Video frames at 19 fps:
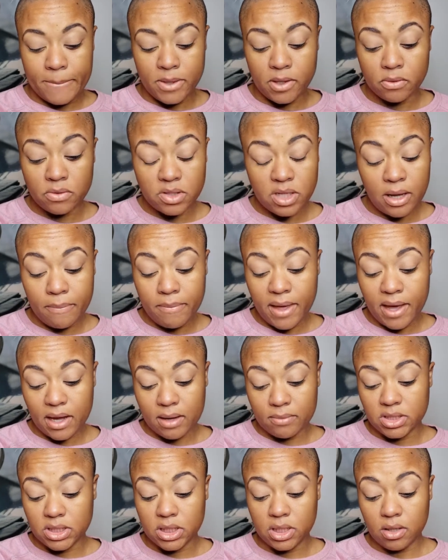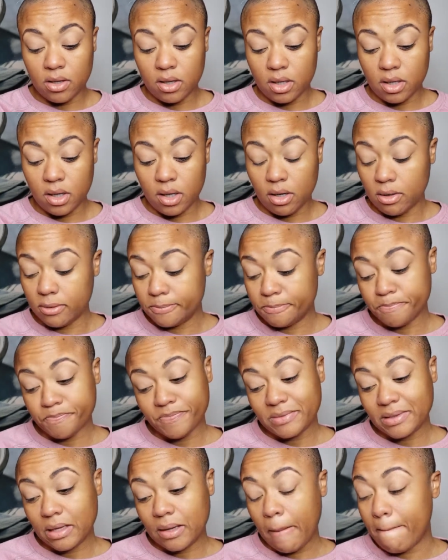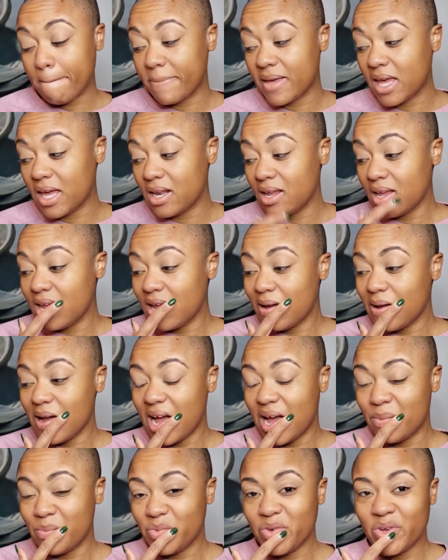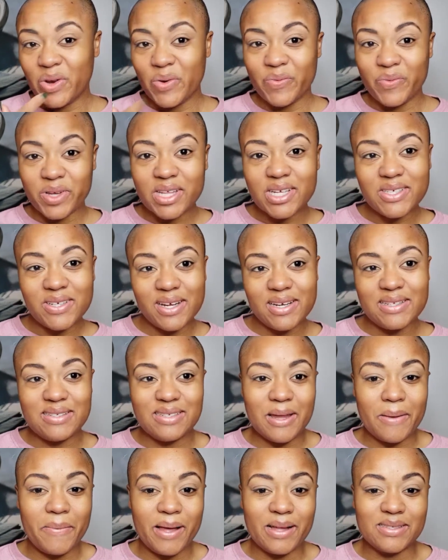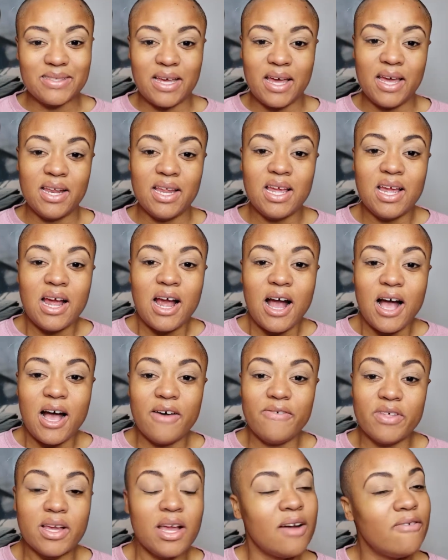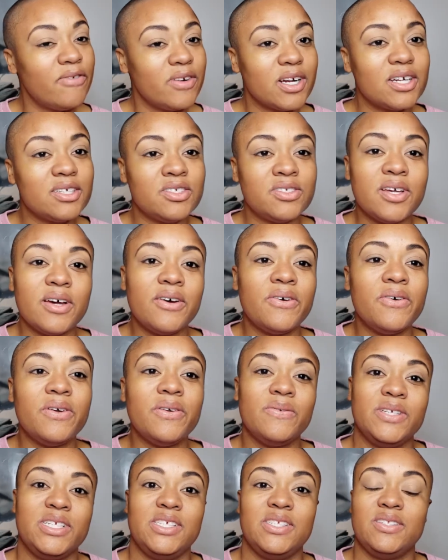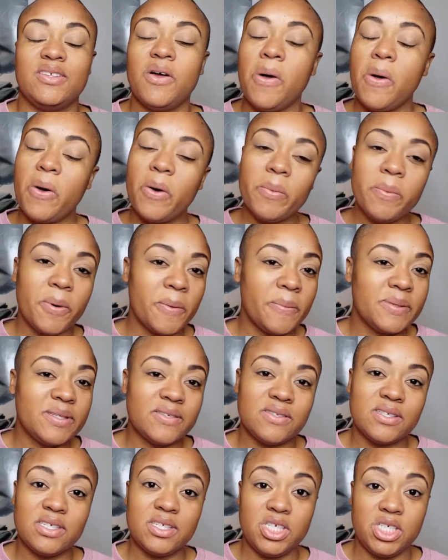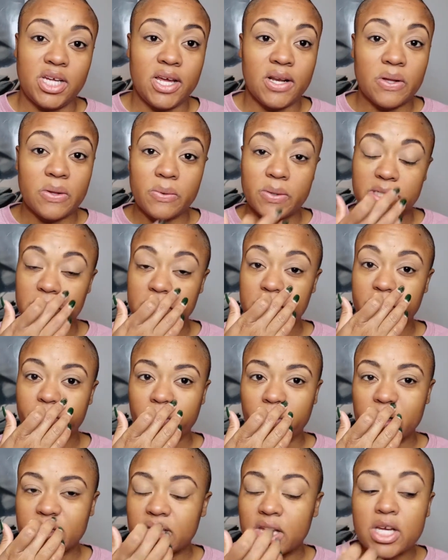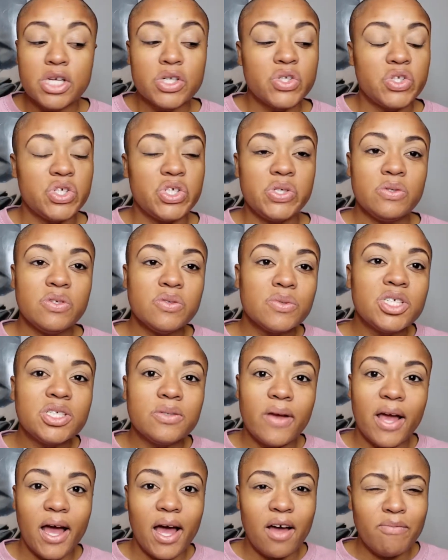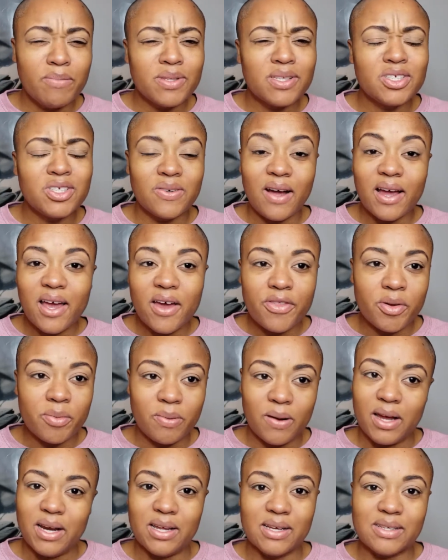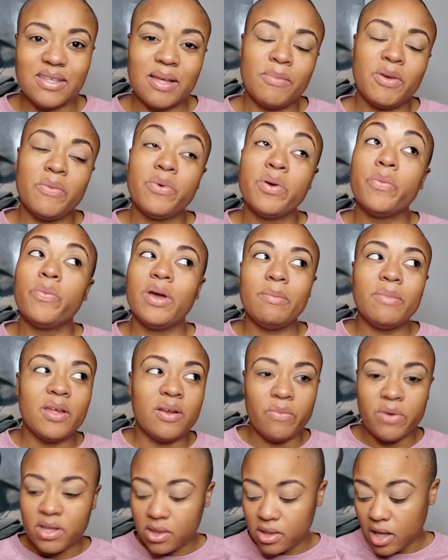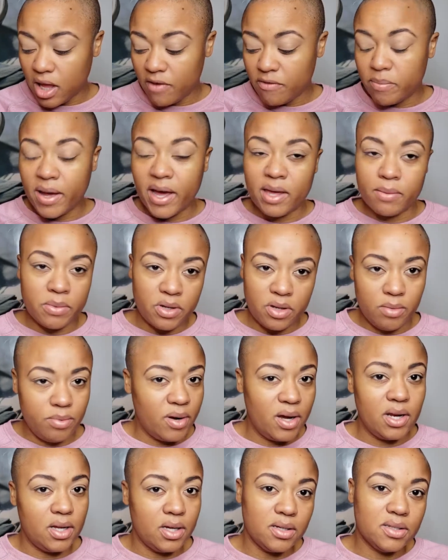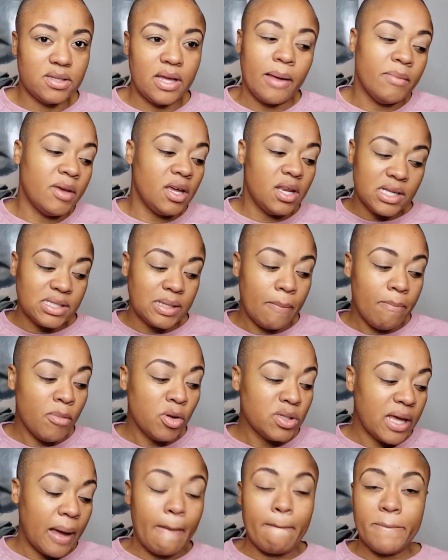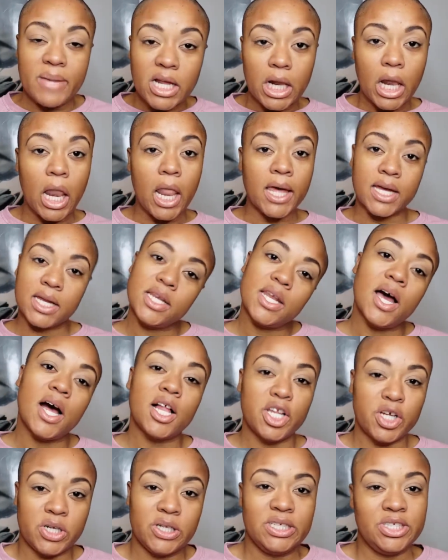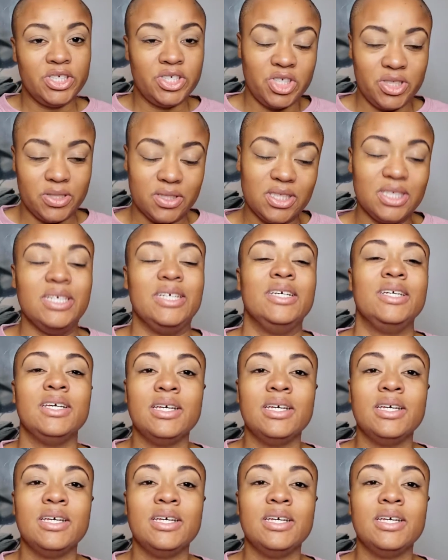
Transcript: Don't tell MAC I'm cheating on her. But I'm, you know, really trying to step outside of the comfort zone, which is the whole purpose of this channel, which is, of course, to use what you have, but to try other products. I mean, we're women. We love buying beauty products. I mean, it's a multi-billion-dollar industry